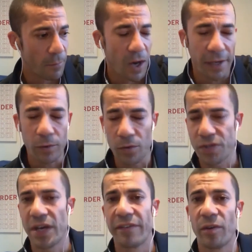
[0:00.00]
I
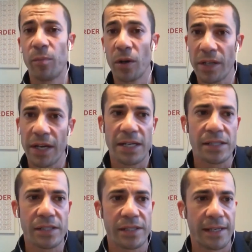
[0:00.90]
also have a
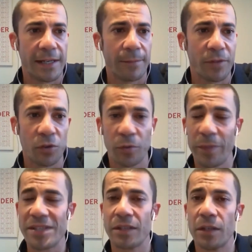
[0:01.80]
podcast, the
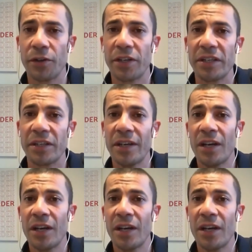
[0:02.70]
Augmented Learning